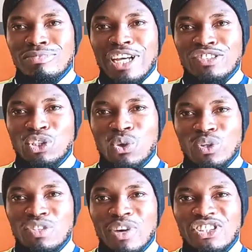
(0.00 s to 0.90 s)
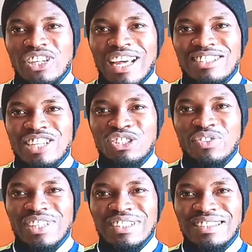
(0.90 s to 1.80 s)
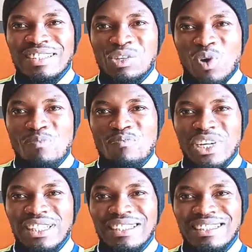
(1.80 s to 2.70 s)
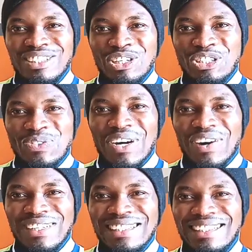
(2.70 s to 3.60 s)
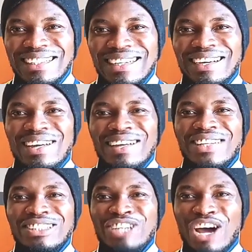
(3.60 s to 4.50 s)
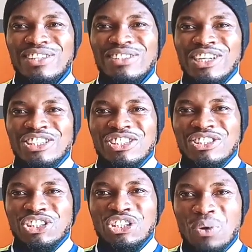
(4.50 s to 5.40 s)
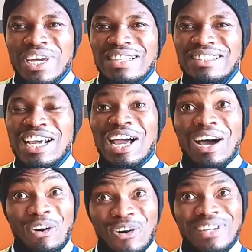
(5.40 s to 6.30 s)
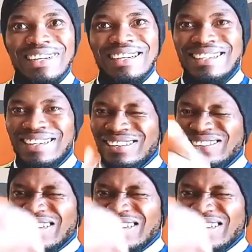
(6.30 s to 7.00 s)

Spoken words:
Let's not talk too much. Let's get into this and see what Milli is gonna do on here. The talent she's gonna showcase on here.